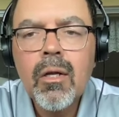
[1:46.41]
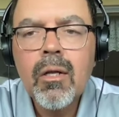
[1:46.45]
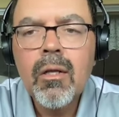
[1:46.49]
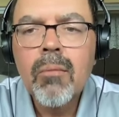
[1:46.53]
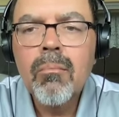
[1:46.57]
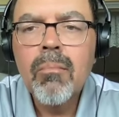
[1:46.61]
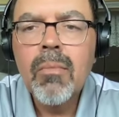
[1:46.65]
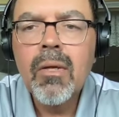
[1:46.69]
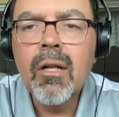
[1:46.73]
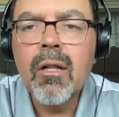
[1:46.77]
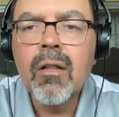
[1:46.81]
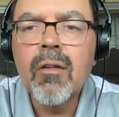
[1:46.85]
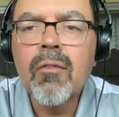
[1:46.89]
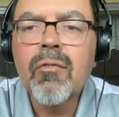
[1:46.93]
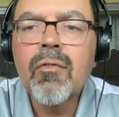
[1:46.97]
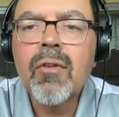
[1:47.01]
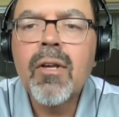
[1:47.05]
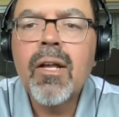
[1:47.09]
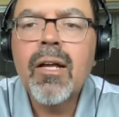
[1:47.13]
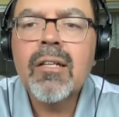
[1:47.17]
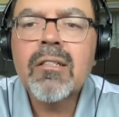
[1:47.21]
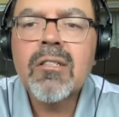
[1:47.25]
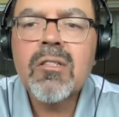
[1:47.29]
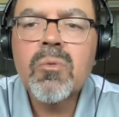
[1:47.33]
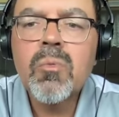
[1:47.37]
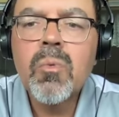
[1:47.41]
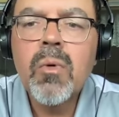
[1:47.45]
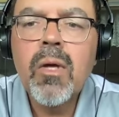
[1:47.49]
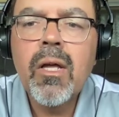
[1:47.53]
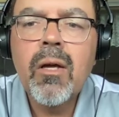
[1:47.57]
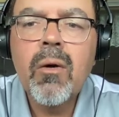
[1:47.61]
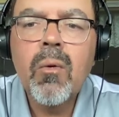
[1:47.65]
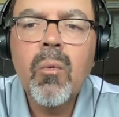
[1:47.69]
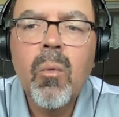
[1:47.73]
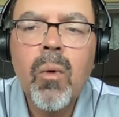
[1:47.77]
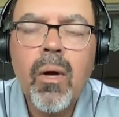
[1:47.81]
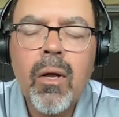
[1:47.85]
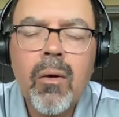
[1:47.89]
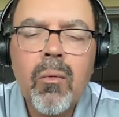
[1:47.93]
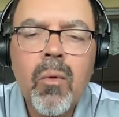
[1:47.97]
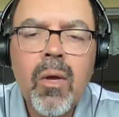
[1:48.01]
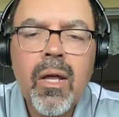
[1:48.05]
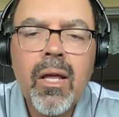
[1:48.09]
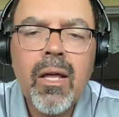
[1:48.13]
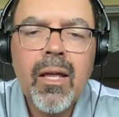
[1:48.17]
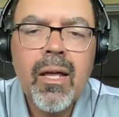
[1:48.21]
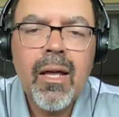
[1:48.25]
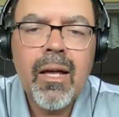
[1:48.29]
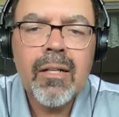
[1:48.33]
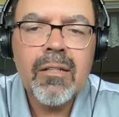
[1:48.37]
middle of next week when we
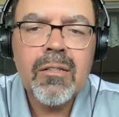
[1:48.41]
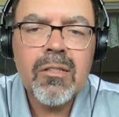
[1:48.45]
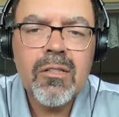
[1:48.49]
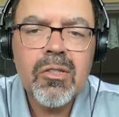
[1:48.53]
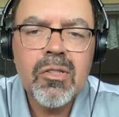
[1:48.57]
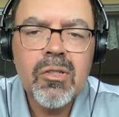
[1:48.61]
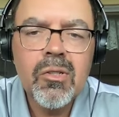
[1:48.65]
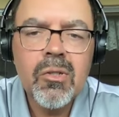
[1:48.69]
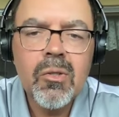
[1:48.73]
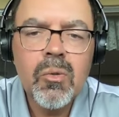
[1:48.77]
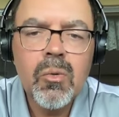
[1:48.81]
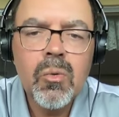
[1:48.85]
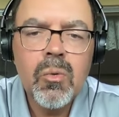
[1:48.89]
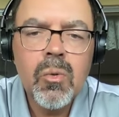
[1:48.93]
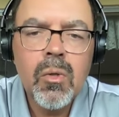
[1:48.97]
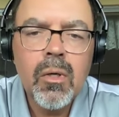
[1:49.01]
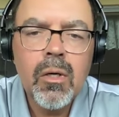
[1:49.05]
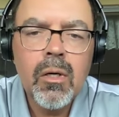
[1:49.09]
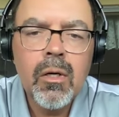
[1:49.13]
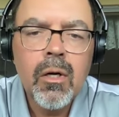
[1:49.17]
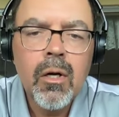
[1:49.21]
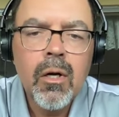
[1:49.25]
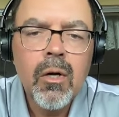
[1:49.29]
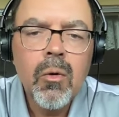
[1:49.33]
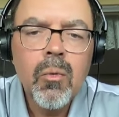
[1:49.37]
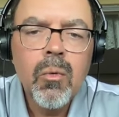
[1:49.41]
get to